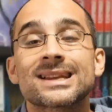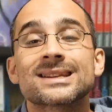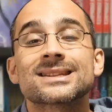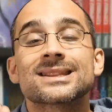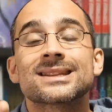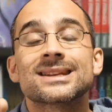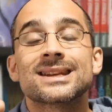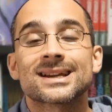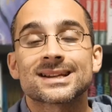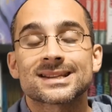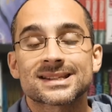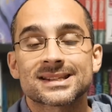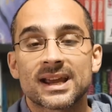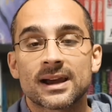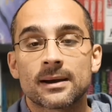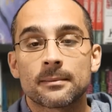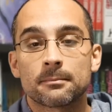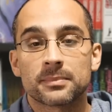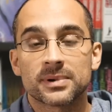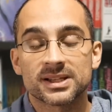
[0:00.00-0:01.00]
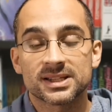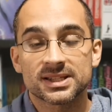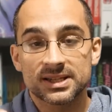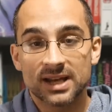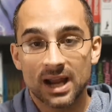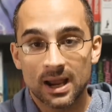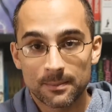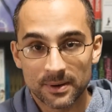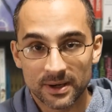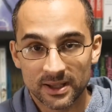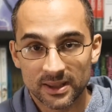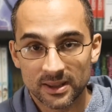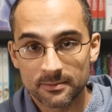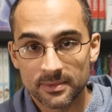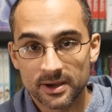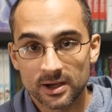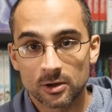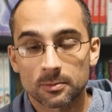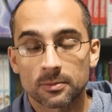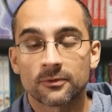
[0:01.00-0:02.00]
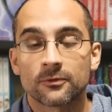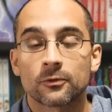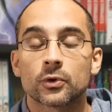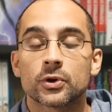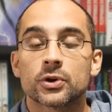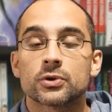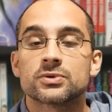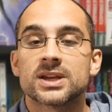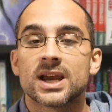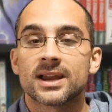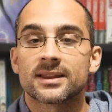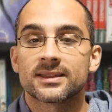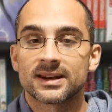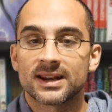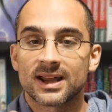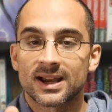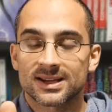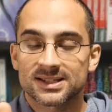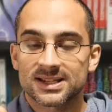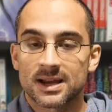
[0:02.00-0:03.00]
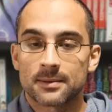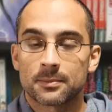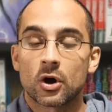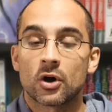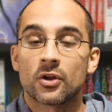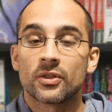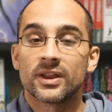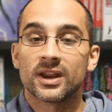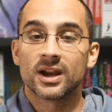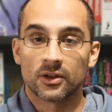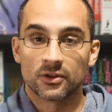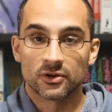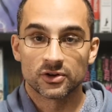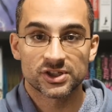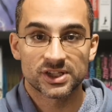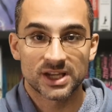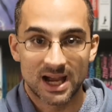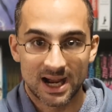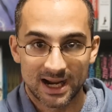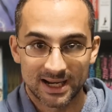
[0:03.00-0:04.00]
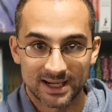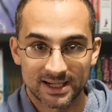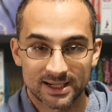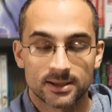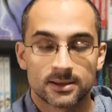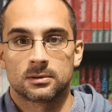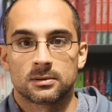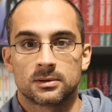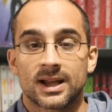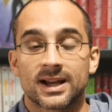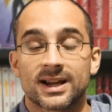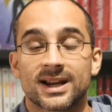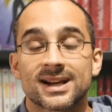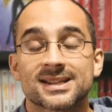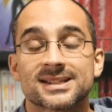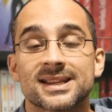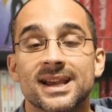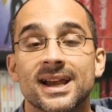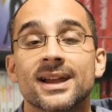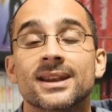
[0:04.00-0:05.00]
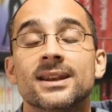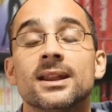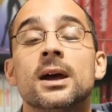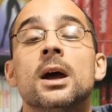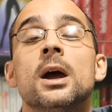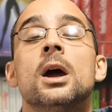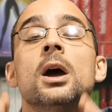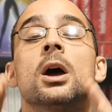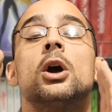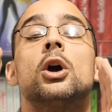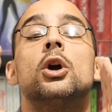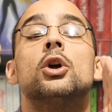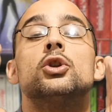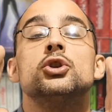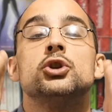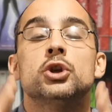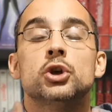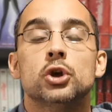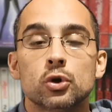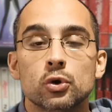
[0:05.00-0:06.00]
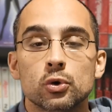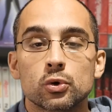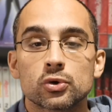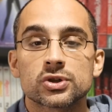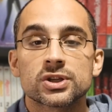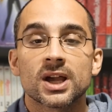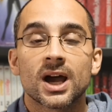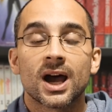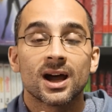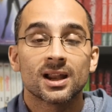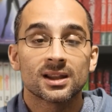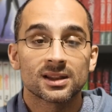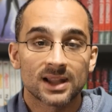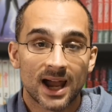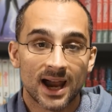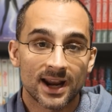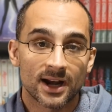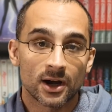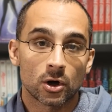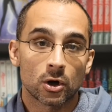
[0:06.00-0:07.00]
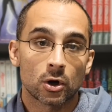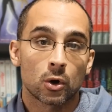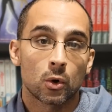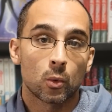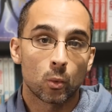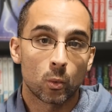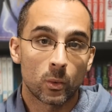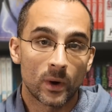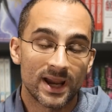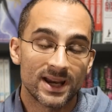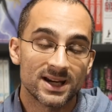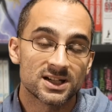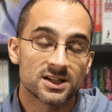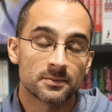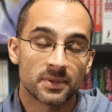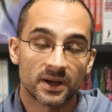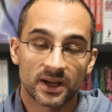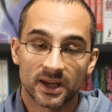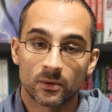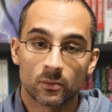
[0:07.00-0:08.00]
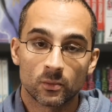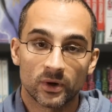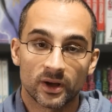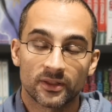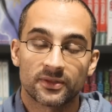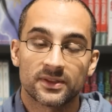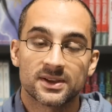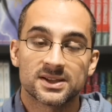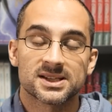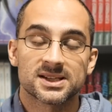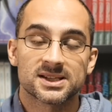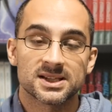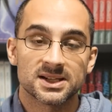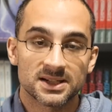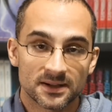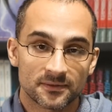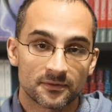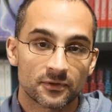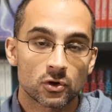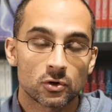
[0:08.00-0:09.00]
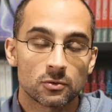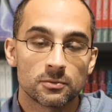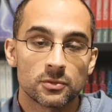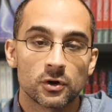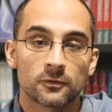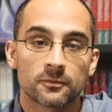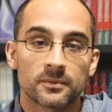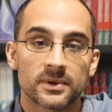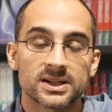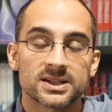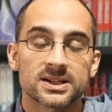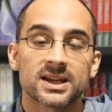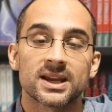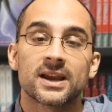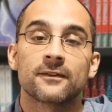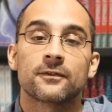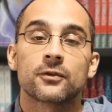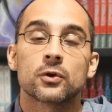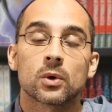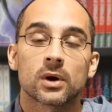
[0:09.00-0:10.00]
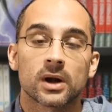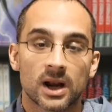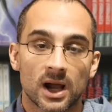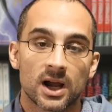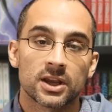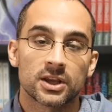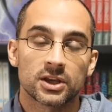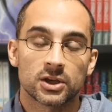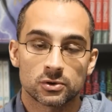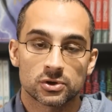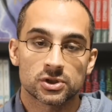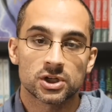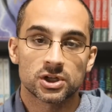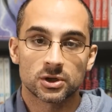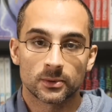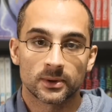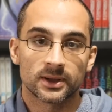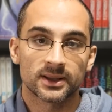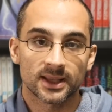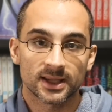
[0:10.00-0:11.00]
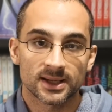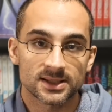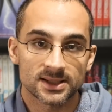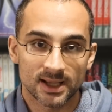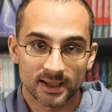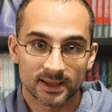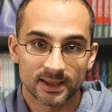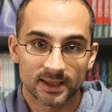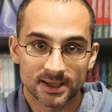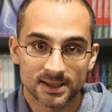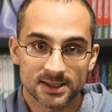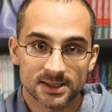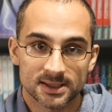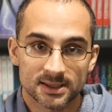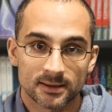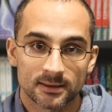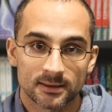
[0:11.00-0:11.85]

into the next step, but stopping in the middle before you take the next step on the other side. Like I said, use a lighter weight to begin with. This is a difficult movement if you are not used to doing things like this.